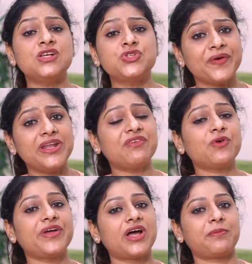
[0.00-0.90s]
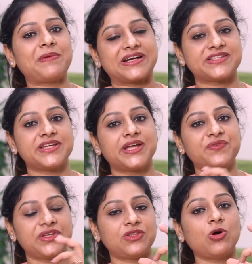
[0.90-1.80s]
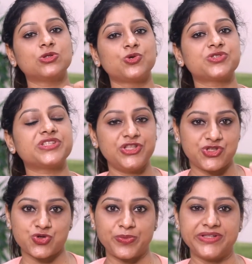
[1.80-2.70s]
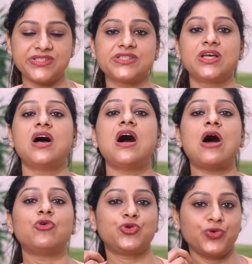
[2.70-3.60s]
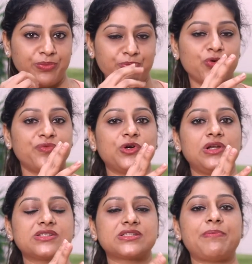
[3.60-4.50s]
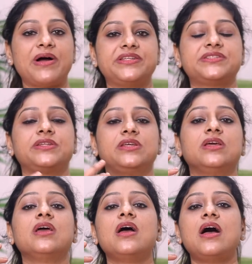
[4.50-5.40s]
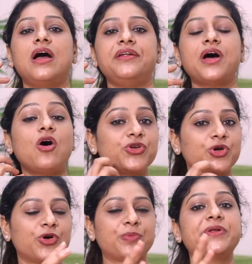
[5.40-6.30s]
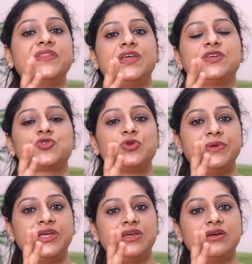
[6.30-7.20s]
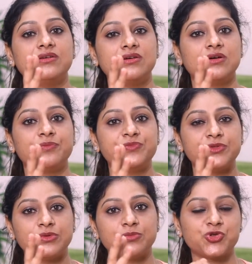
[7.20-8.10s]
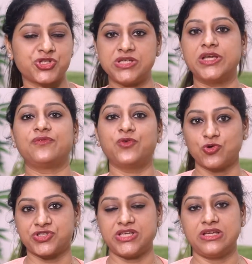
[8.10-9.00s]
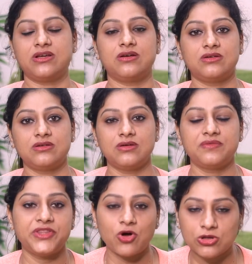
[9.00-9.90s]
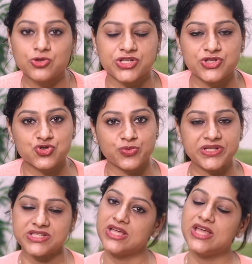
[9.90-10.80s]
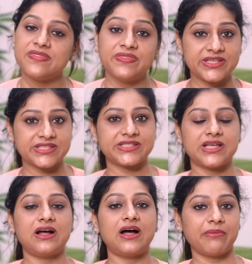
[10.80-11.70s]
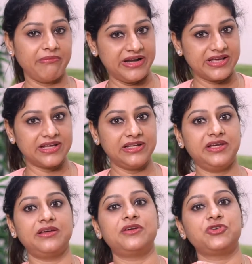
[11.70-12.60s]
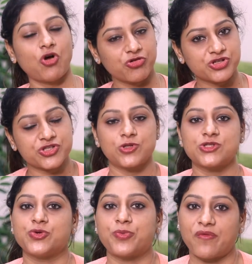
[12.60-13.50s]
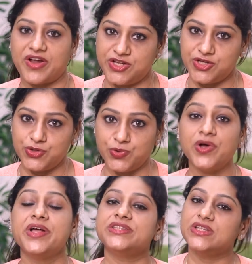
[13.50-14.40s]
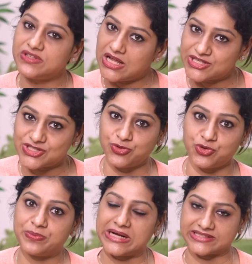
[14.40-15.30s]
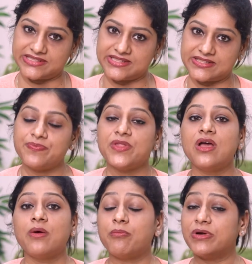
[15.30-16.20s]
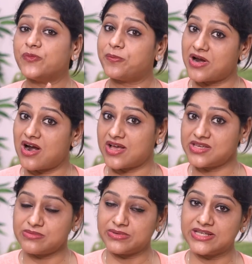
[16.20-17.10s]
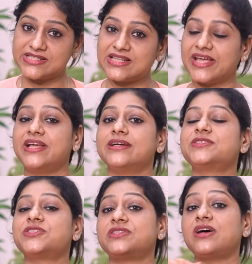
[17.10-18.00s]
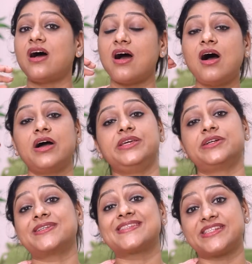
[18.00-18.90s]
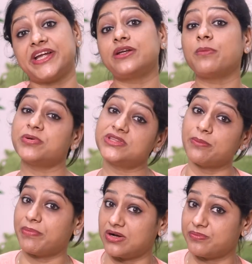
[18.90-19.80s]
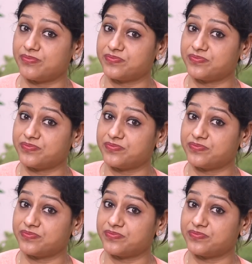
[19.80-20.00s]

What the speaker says: So whenever we are practicing it with all those instruments, how to improve your lungs capacity and how your breathing should be boosting and forcing with all those instruments, this are medically doctors also providing you. They will ask you to practice. But pranayama is like, it's the higher state of tapa.